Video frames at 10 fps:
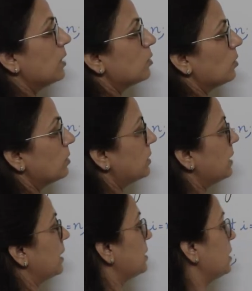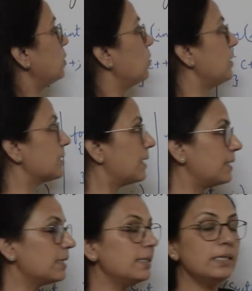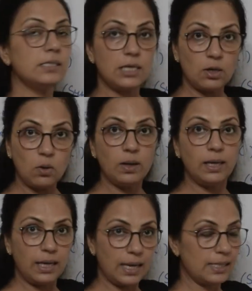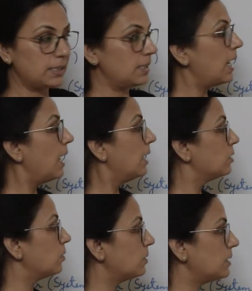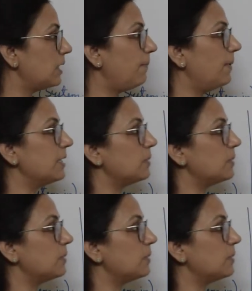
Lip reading: So, 62 is greater than 0? Yes. So, C++,